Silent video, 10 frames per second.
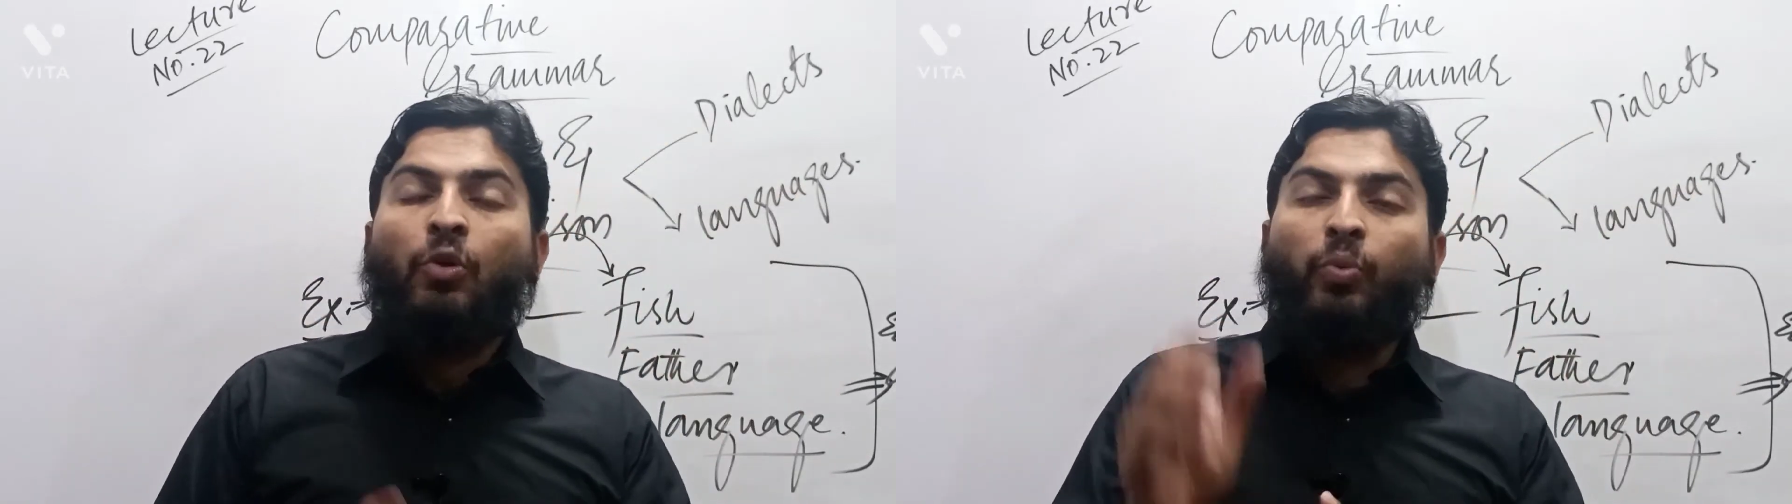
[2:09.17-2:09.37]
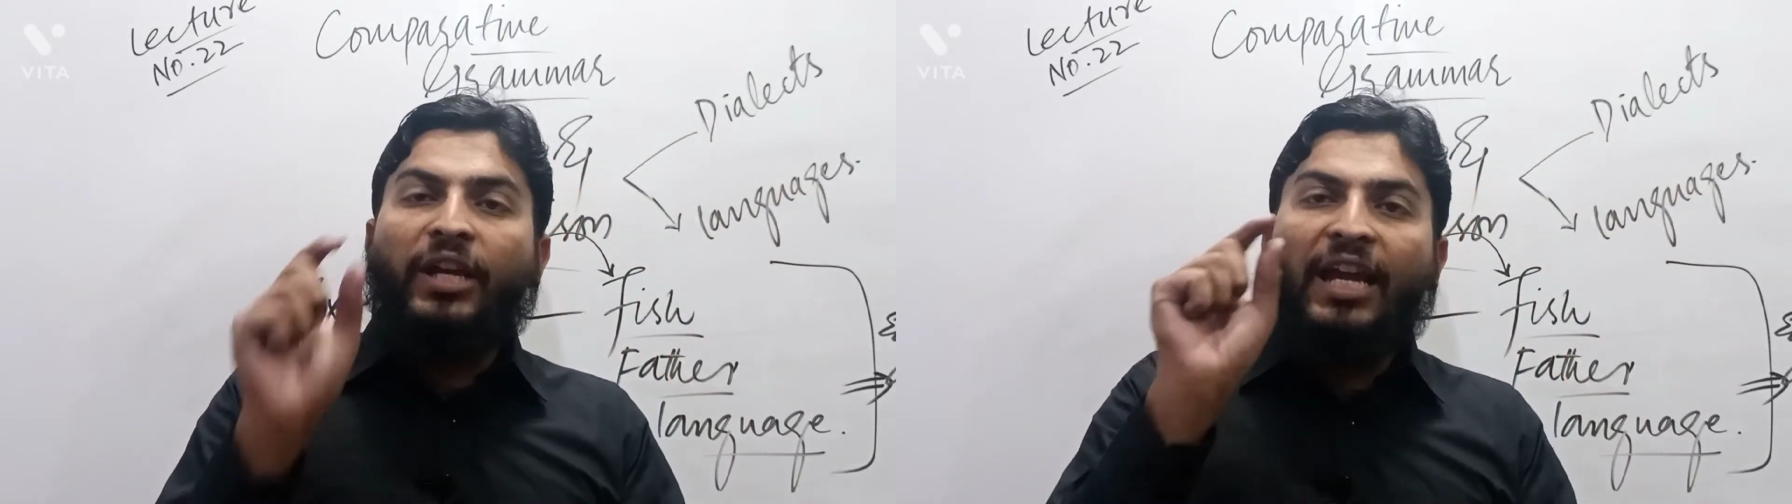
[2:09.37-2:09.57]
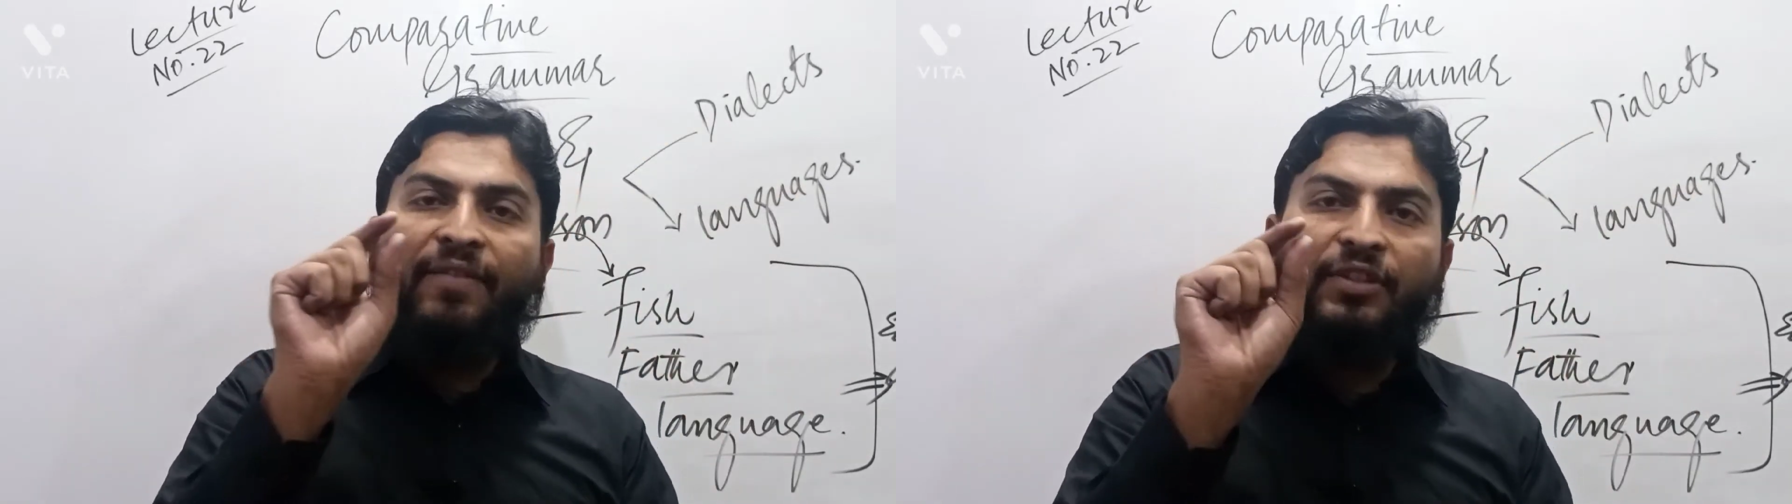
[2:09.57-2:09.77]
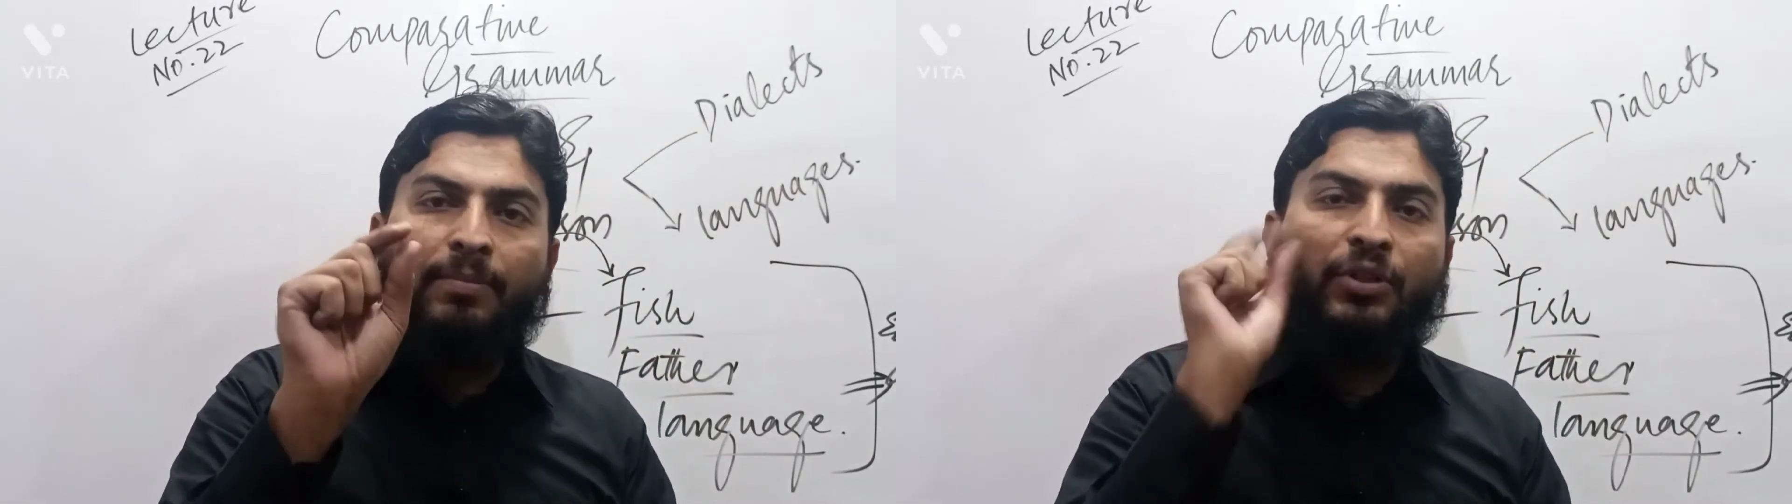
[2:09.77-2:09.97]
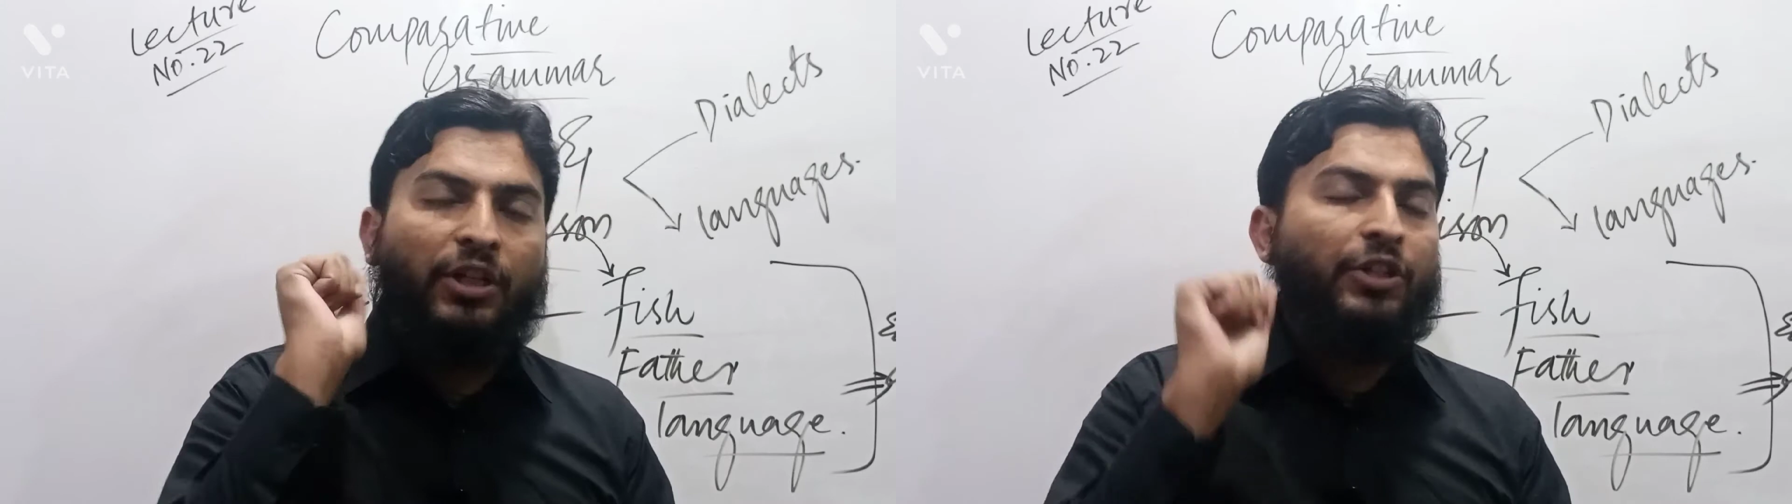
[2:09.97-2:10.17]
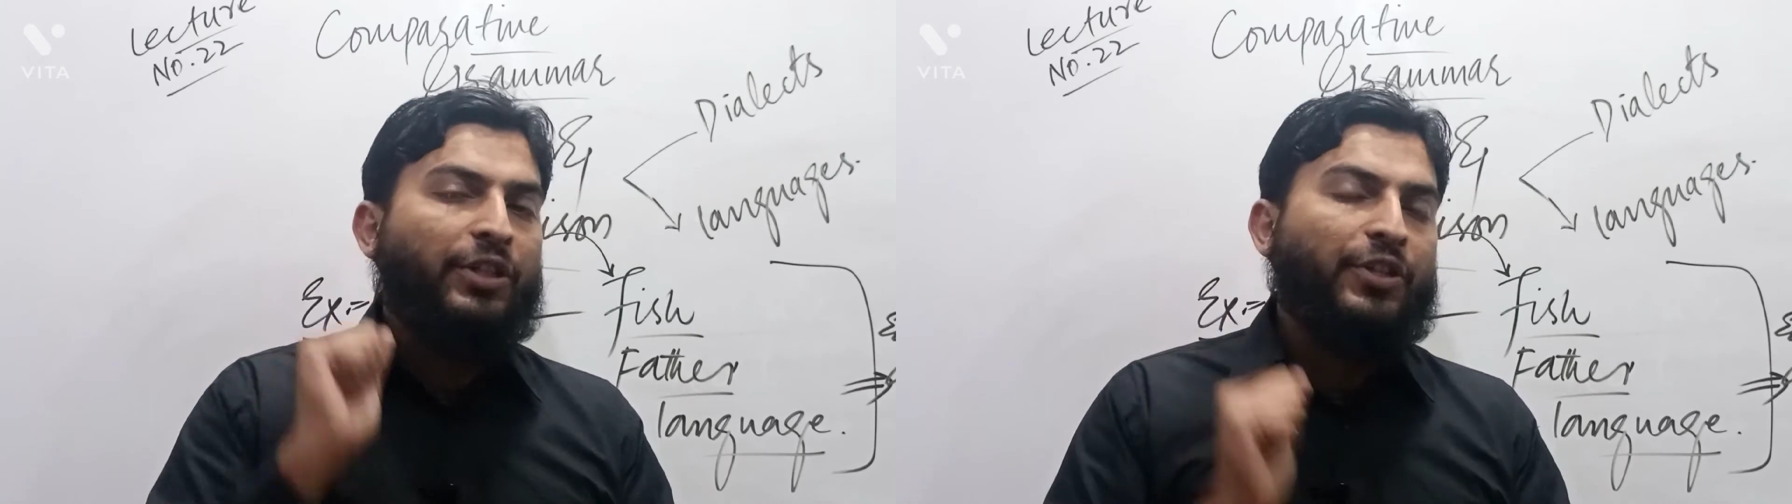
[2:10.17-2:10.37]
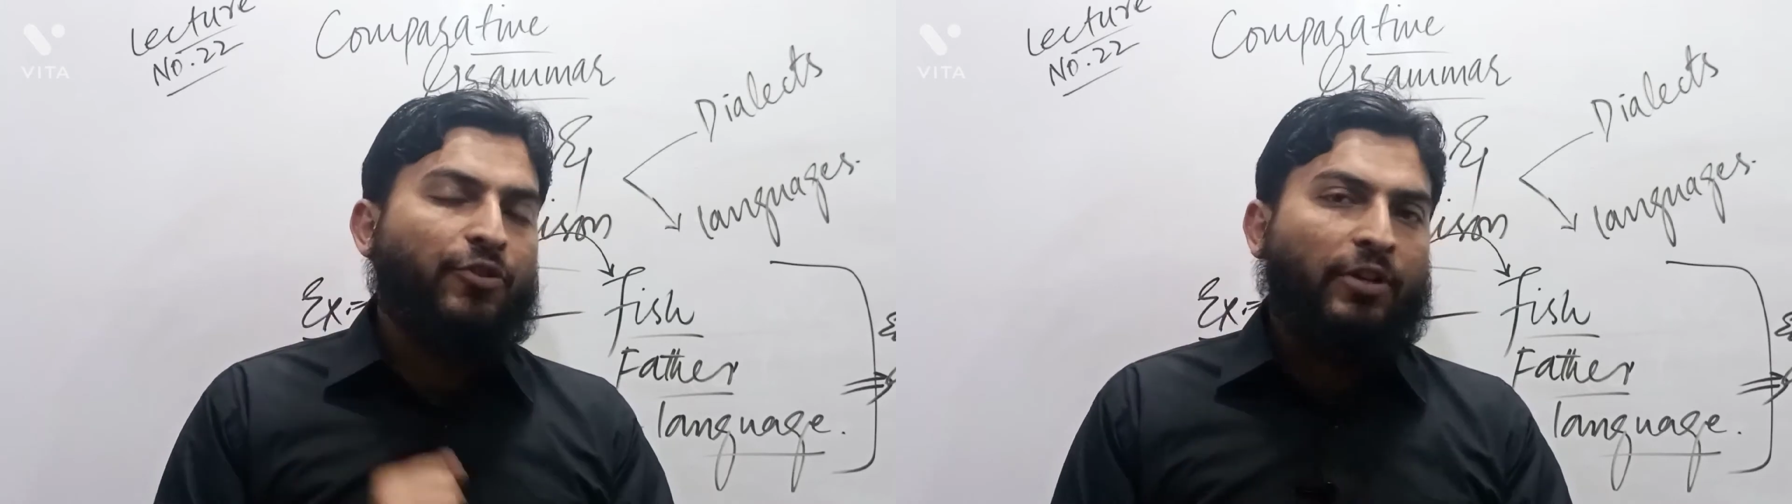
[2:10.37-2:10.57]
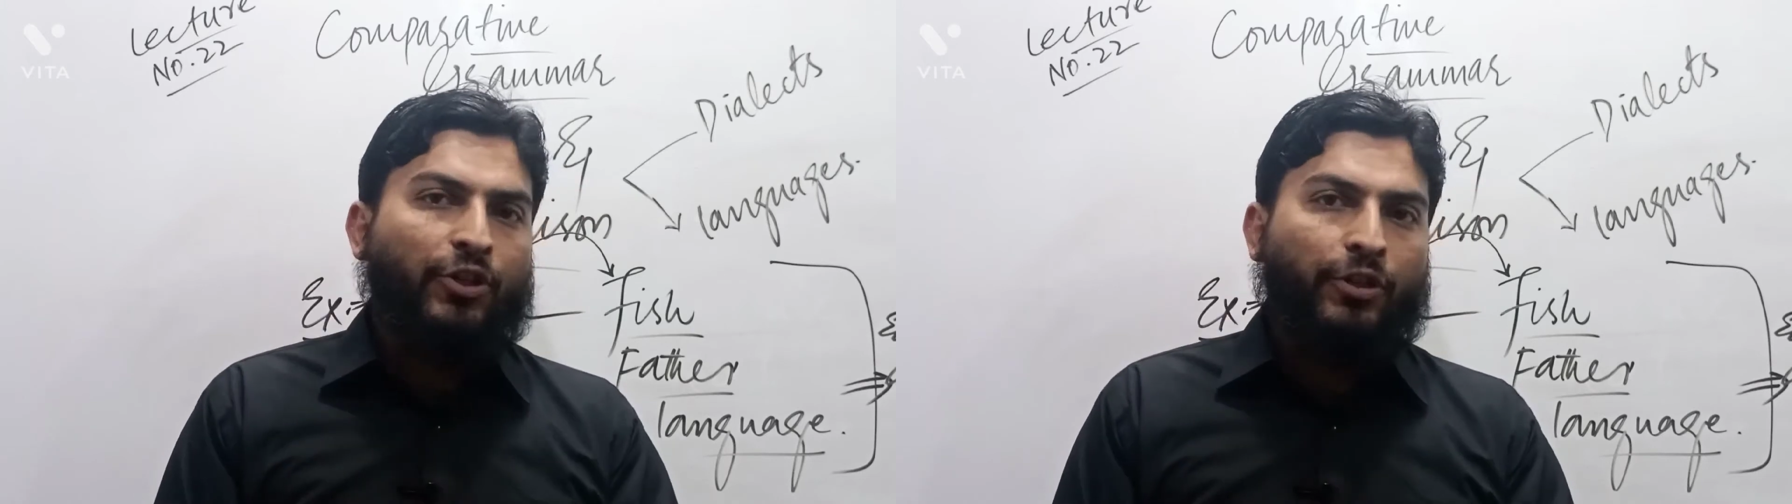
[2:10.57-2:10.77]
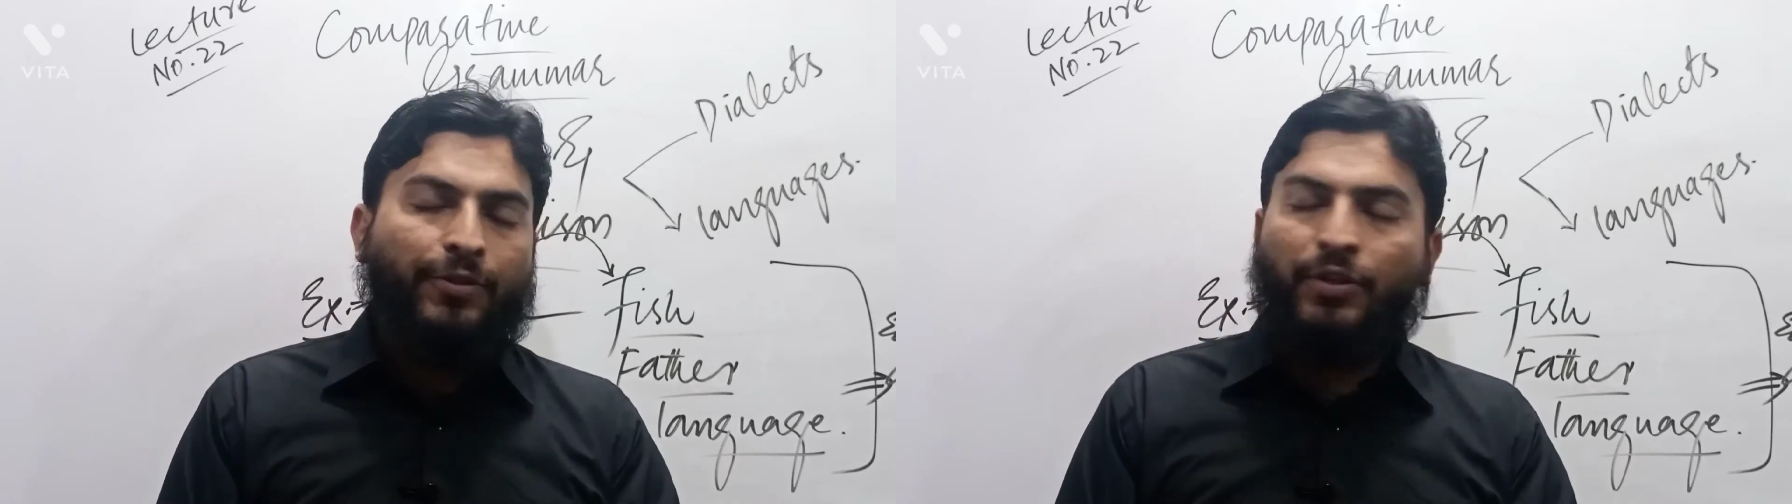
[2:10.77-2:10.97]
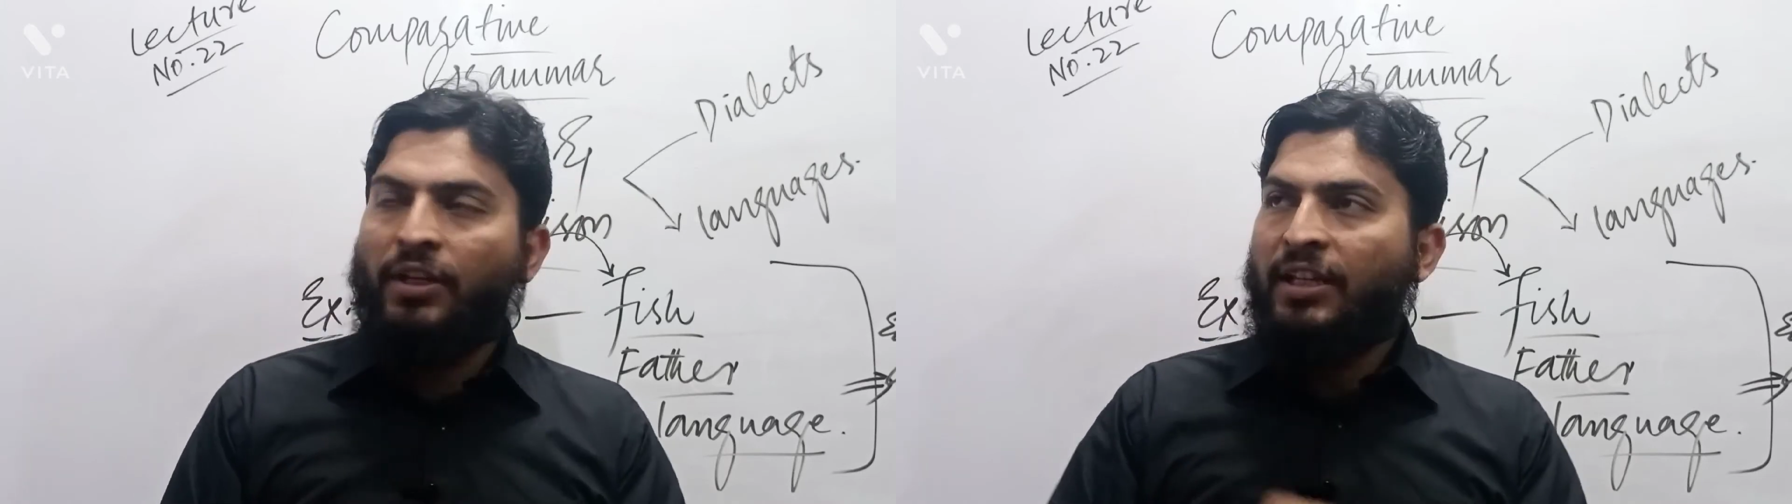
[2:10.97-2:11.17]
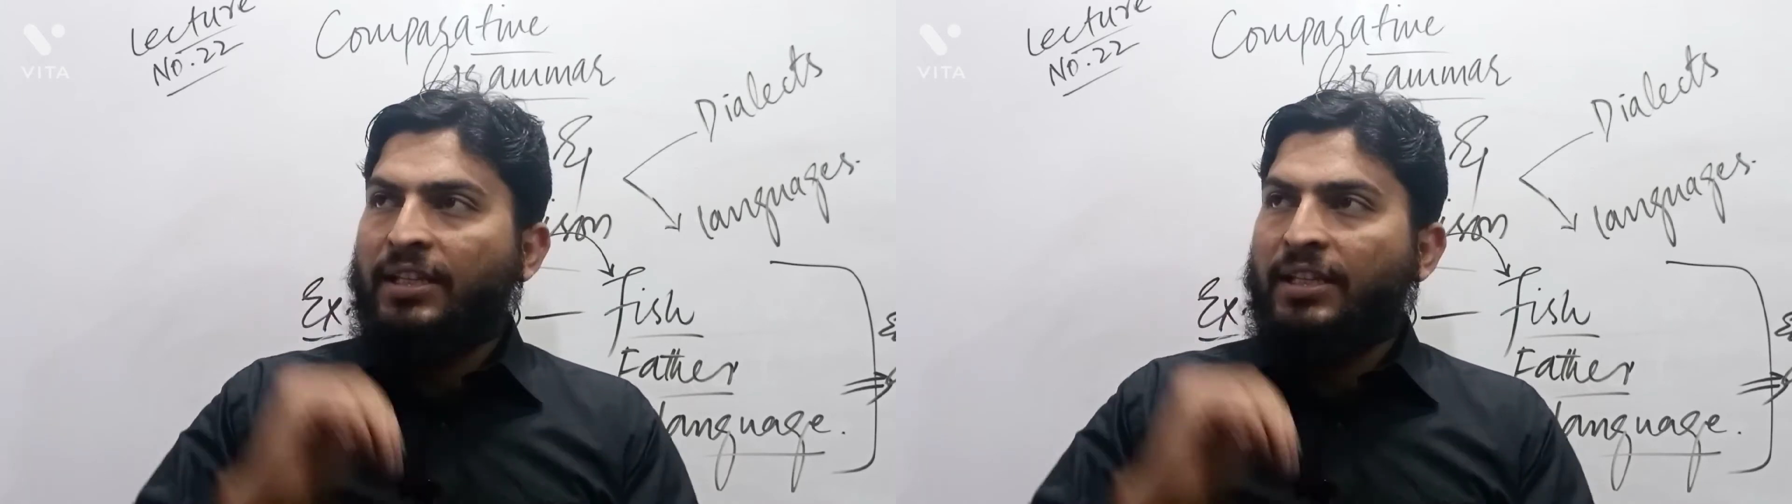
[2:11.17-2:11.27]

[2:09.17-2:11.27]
we have some certain structures.